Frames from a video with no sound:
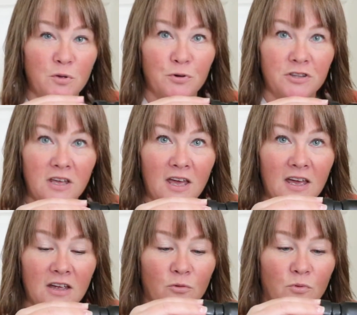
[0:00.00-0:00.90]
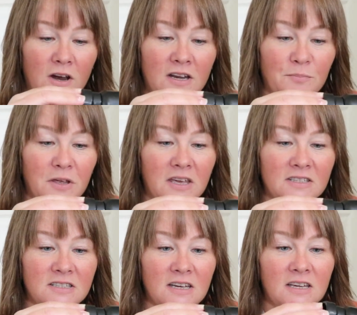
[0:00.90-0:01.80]
You put the egg right up
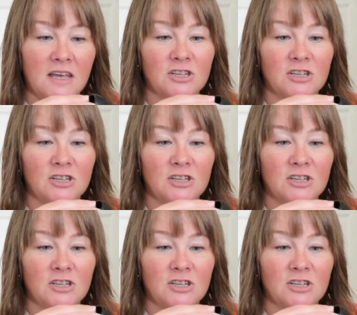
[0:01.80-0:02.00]
against it.